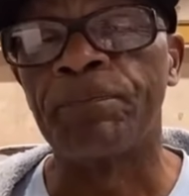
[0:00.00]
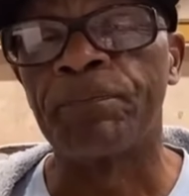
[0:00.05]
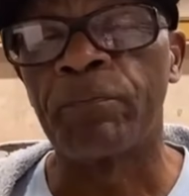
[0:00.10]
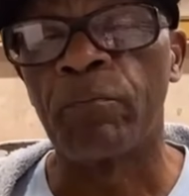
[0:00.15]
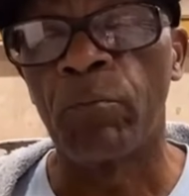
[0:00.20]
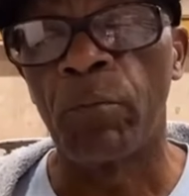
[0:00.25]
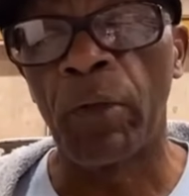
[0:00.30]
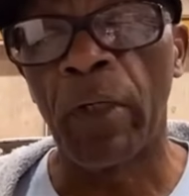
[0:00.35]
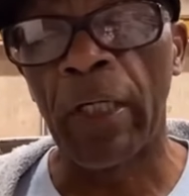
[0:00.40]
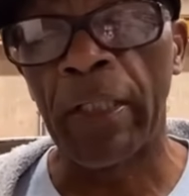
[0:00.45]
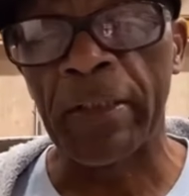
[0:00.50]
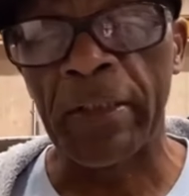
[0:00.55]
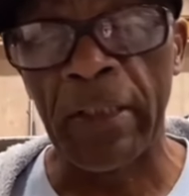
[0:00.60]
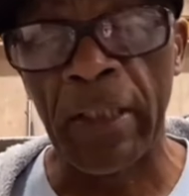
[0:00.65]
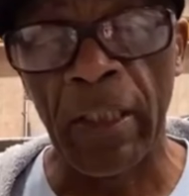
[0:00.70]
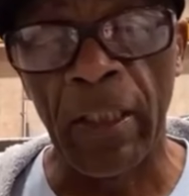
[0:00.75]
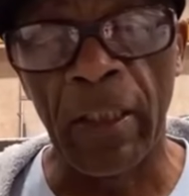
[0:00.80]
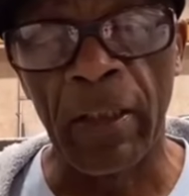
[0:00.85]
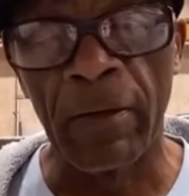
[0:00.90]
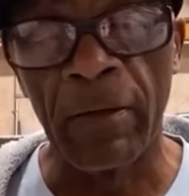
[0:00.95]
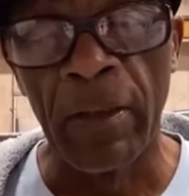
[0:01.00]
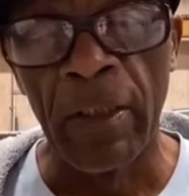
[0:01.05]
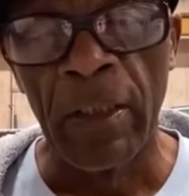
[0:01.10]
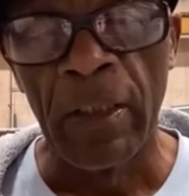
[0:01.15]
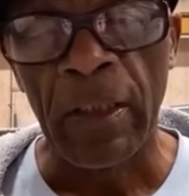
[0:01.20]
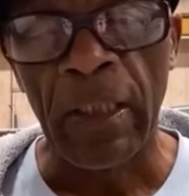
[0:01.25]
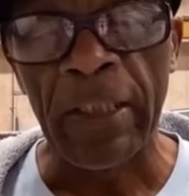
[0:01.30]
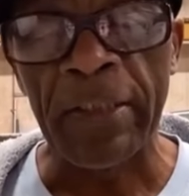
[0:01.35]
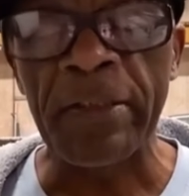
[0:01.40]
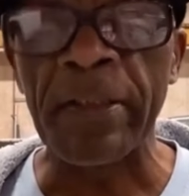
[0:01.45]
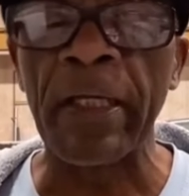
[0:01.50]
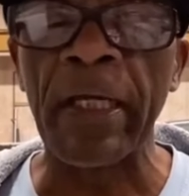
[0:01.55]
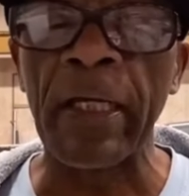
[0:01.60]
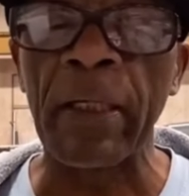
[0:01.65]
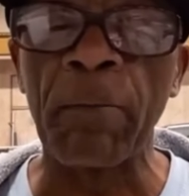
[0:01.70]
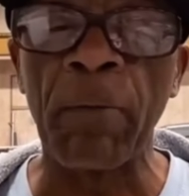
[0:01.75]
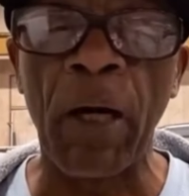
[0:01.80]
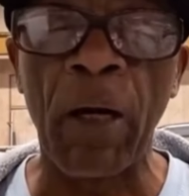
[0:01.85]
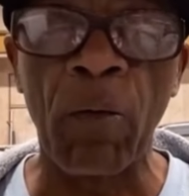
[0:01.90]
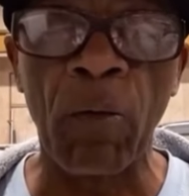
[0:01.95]
But let's think
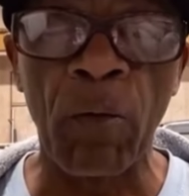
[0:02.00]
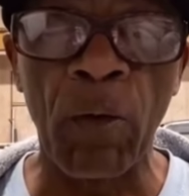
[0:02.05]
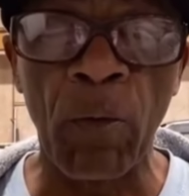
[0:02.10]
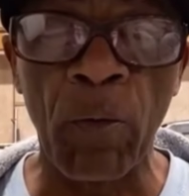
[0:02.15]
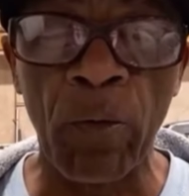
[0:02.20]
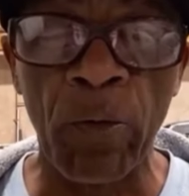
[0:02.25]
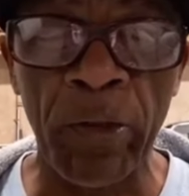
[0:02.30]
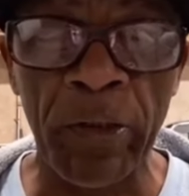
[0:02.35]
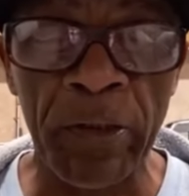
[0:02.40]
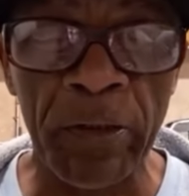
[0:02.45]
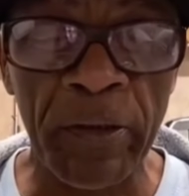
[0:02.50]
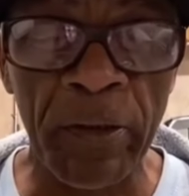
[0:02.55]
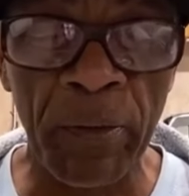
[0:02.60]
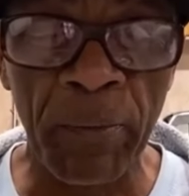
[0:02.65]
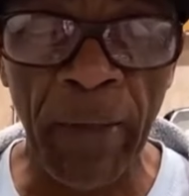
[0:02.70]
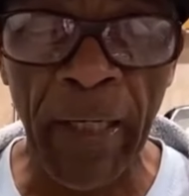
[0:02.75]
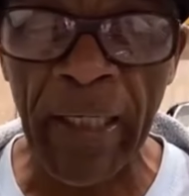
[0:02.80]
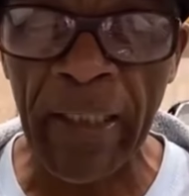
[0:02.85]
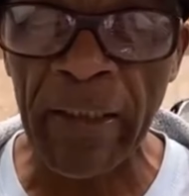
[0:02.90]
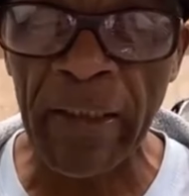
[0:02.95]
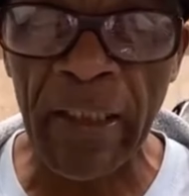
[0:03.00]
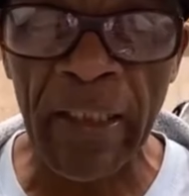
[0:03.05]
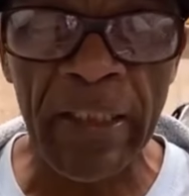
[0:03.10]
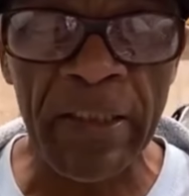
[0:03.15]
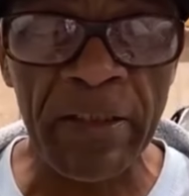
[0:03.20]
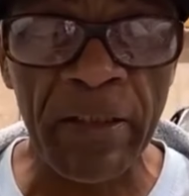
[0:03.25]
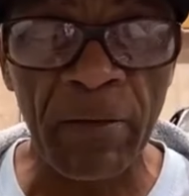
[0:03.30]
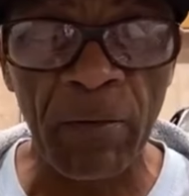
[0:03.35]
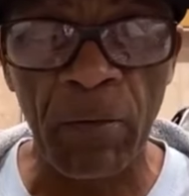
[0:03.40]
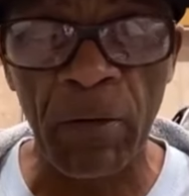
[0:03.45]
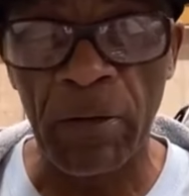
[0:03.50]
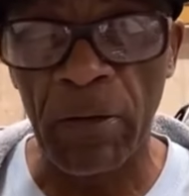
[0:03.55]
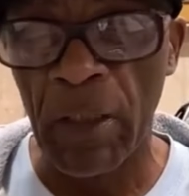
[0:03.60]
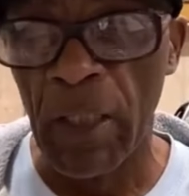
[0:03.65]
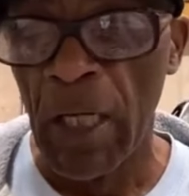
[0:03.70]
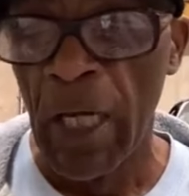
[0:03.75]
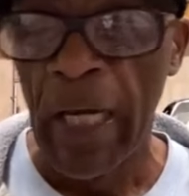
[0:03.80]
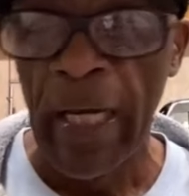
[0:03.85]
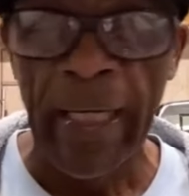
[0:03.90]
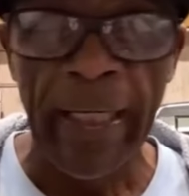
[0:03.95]
about what we want to do. Make a list
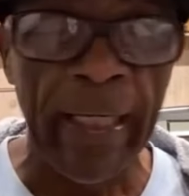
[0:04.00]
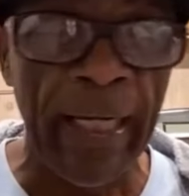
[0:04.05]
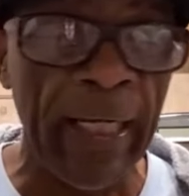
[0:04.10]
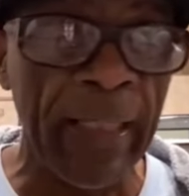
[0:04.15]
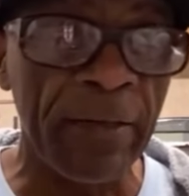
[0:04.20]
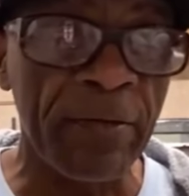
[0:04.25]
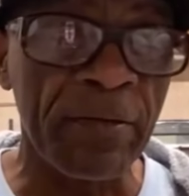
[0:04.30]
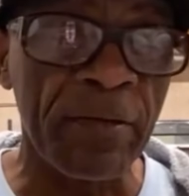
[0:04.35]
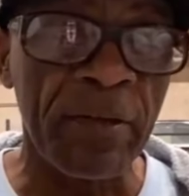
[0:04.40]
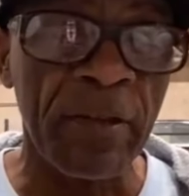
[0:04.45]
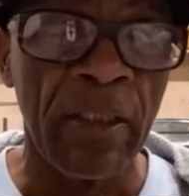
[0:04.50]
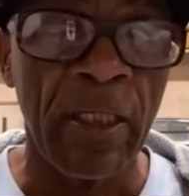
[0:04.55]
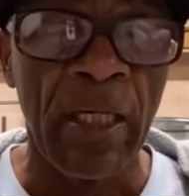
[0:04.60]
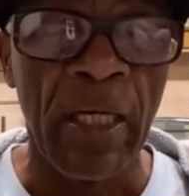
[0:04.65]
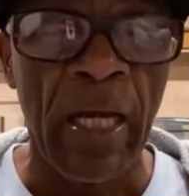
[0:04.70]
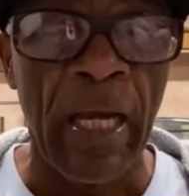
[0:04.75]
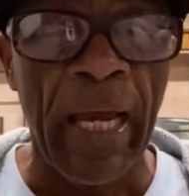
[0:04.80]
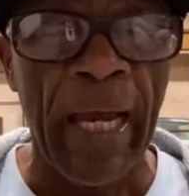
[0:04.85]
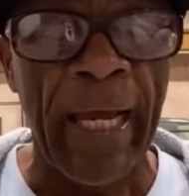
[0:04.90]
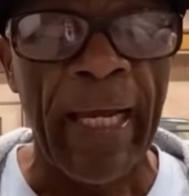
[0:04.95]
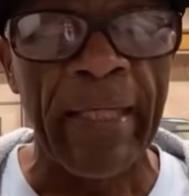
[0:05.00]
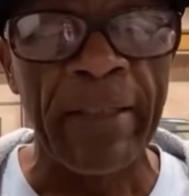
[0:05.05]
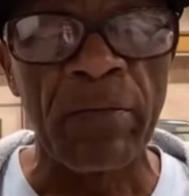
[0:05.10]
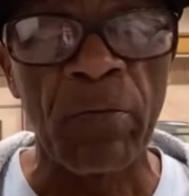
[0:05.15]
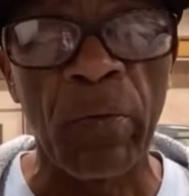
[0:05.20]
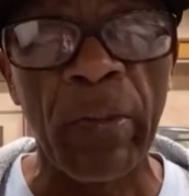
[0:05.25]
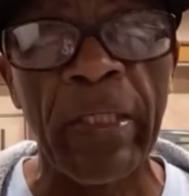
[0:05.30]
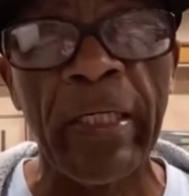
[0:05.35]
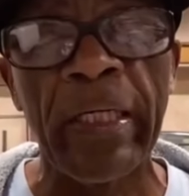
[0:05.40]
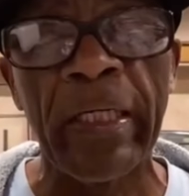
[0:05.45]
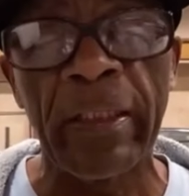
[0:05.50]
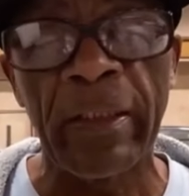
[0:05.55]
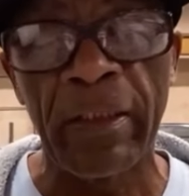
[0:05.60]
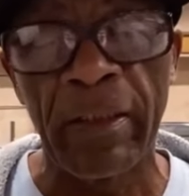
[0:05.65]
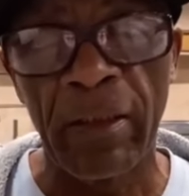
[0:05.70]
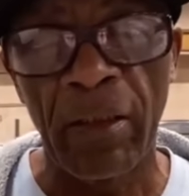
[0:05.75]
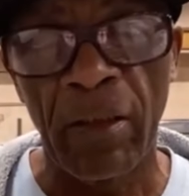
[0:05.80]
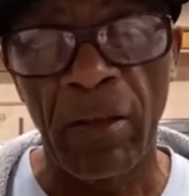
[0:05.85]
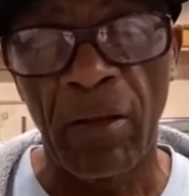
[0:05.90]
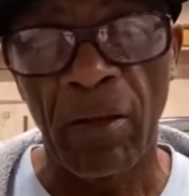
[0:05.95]
and as we get
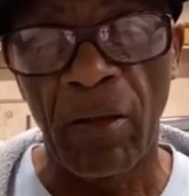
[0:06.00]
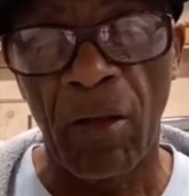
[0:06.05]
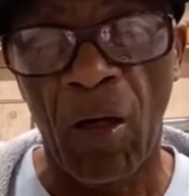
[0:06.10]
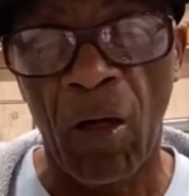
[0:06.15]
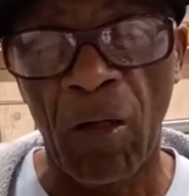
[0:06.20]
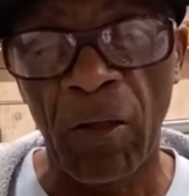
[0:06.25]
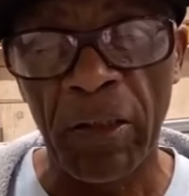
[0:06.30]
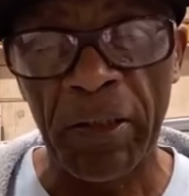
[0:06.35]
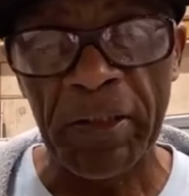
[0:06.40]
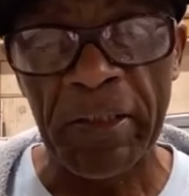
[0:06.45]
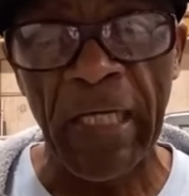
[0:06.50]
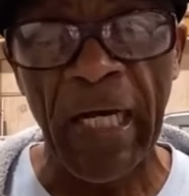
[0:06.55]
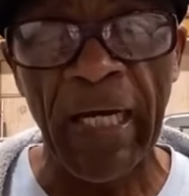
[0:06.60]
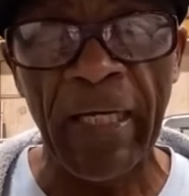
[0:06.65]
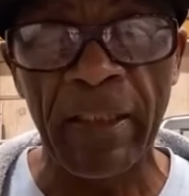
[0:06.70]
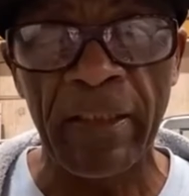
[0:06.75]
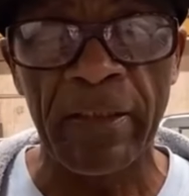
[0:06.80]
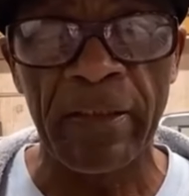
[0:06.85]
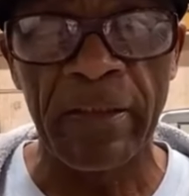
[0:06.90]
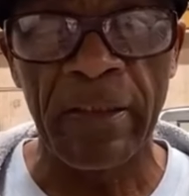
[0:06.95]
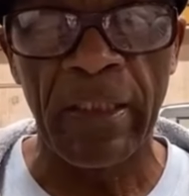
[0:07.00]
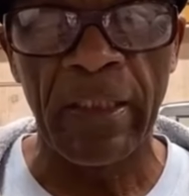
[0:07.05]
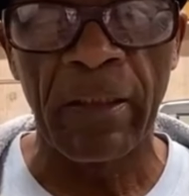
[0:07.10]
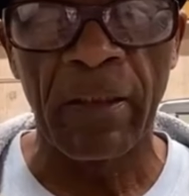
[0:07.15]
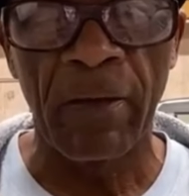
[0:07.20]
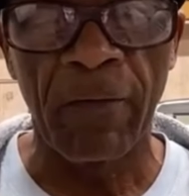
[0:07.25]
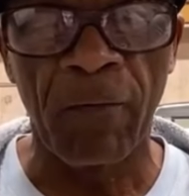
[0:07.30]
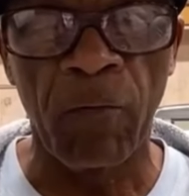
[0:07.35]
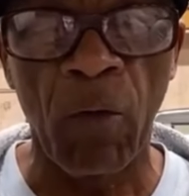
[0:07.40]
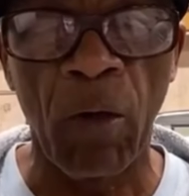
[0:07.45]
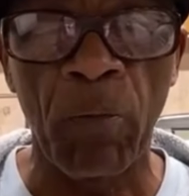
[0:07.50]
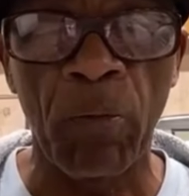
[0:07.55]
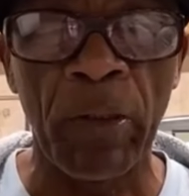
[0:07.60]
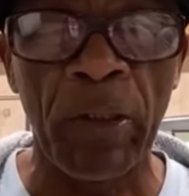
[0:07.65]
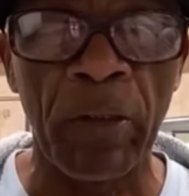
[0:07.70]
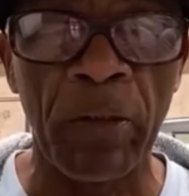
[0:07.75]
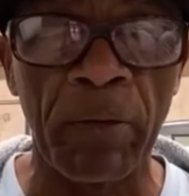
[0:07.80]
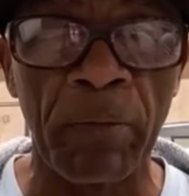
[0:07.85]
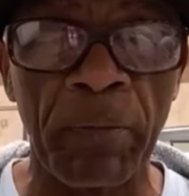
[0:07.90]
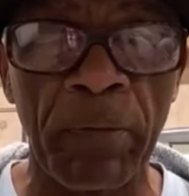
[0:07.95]
all the tallies in of what we're
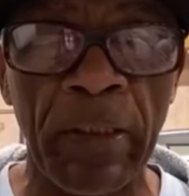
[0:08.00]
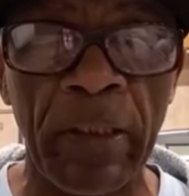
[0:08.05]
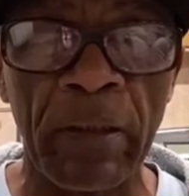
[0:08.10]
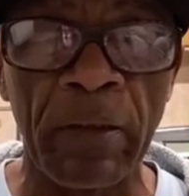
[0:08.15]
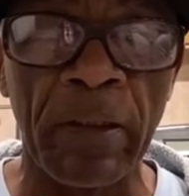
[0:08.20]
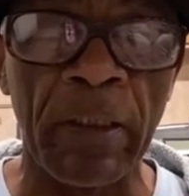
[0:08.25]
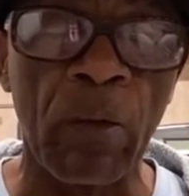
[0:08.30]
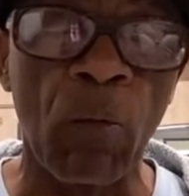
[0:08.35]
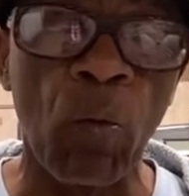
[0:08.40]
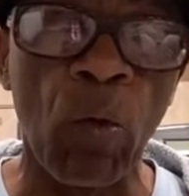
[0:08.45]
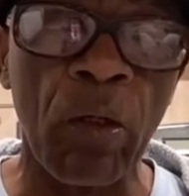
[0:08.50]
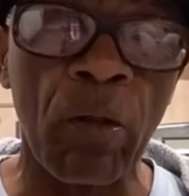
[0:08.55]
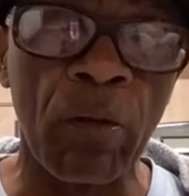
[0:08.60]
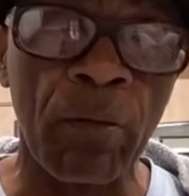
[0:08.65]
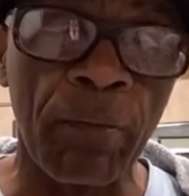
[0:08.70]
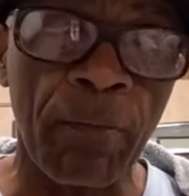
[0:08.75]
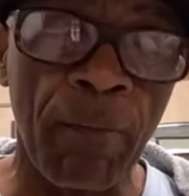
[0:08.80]
going to build, then we'll